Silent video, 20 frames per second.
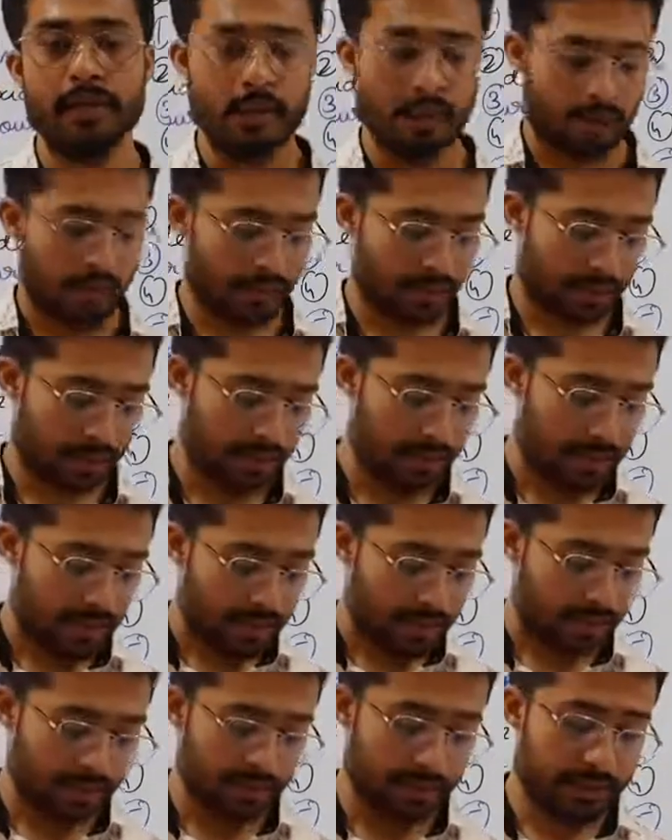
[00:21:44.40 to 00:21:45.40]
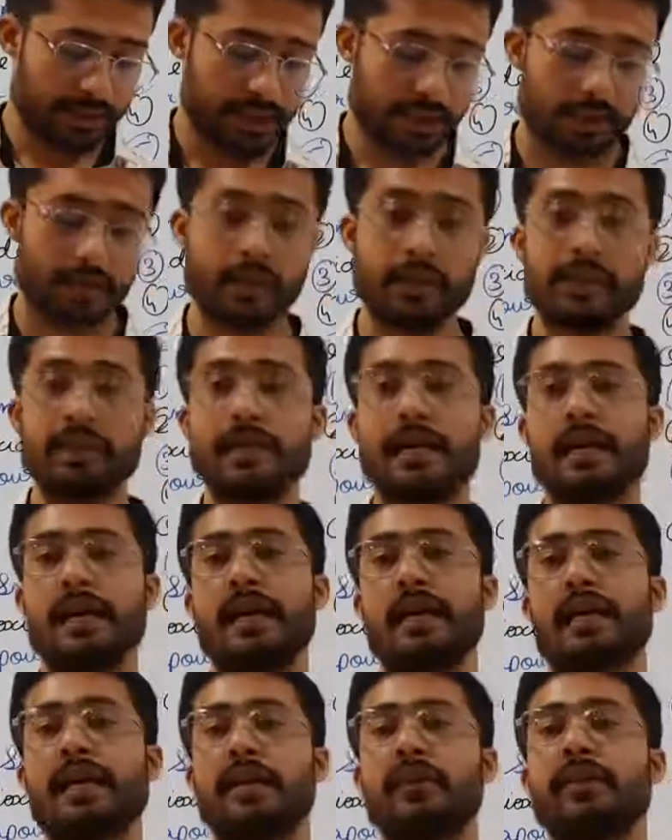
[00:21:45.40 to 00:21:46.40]
Okay, so in that there
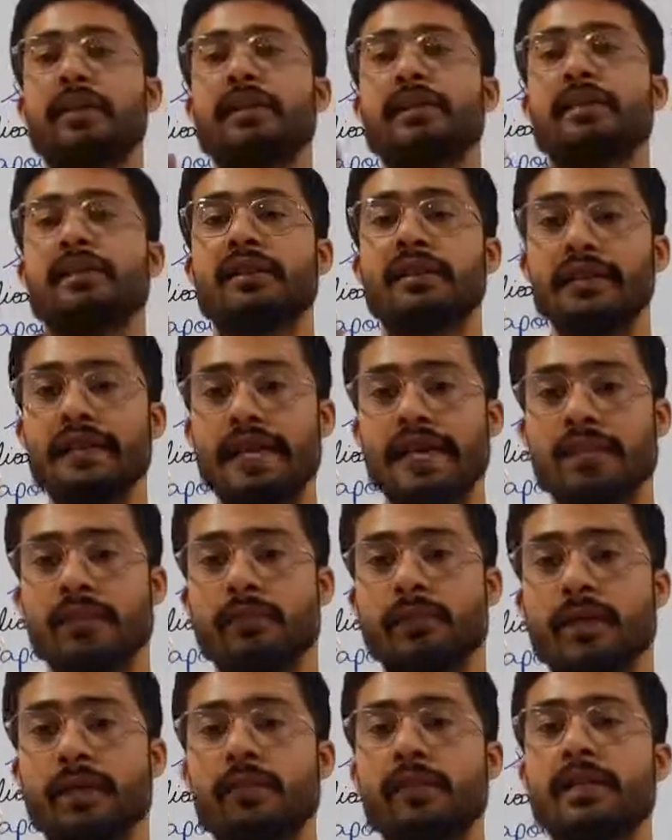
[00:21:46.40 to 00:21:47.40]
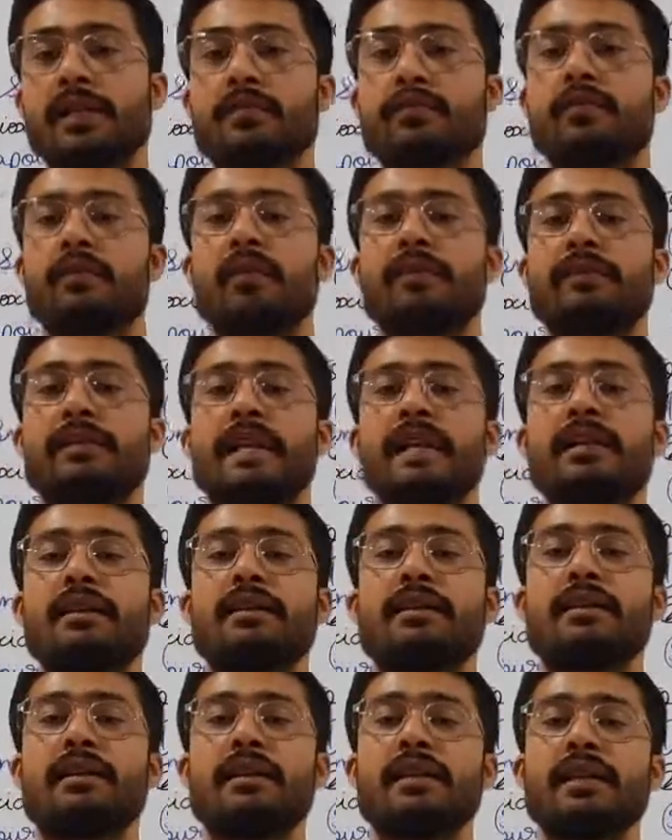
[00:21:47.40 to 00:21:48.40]
are given 3 experiments. From
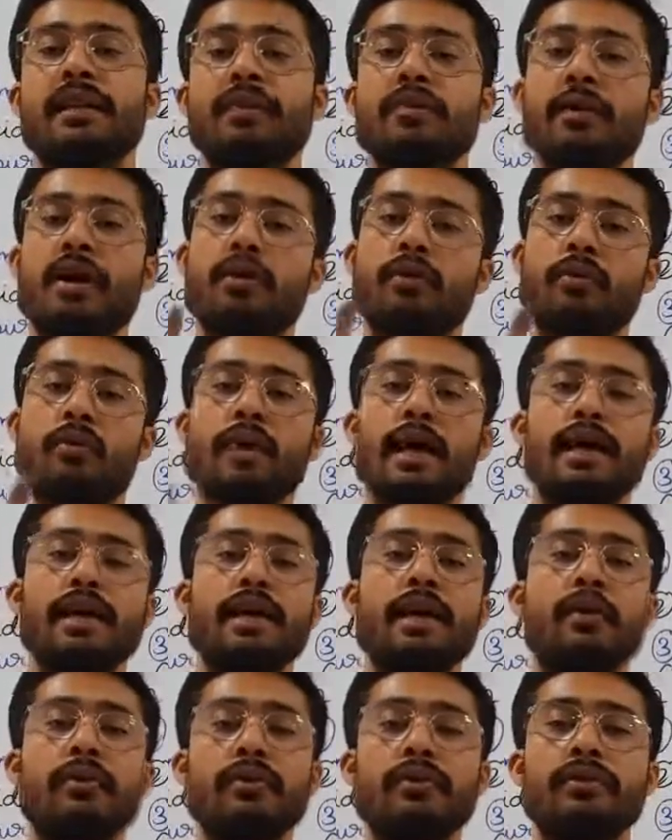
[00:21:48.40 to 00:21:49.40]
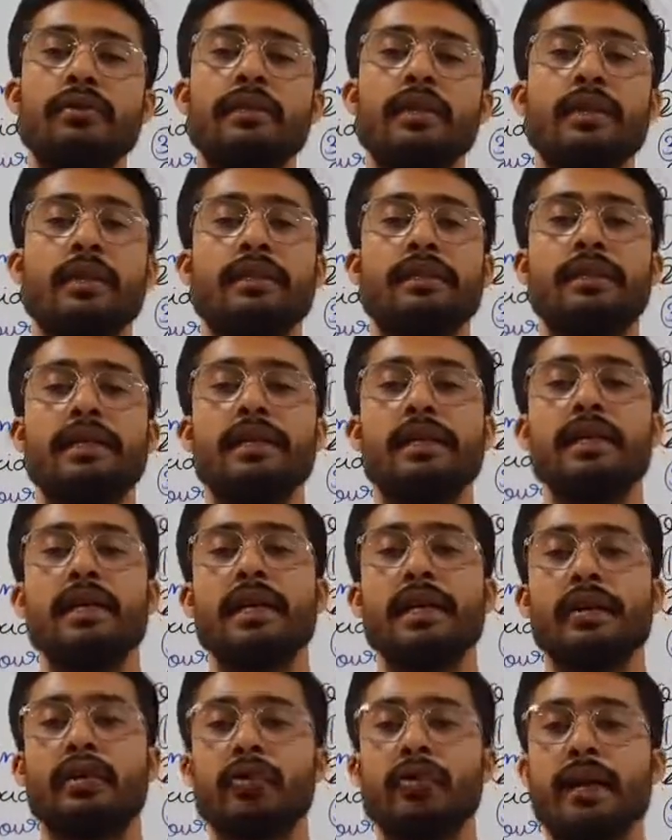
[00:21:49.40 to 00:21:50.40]
that 3 you have to write down the
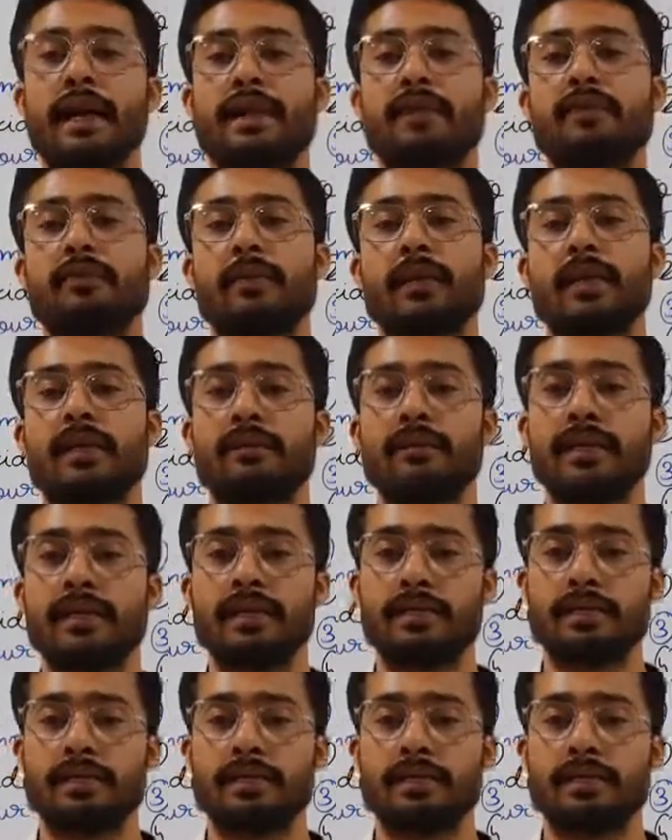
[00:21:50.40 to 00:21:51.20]
2 experiments.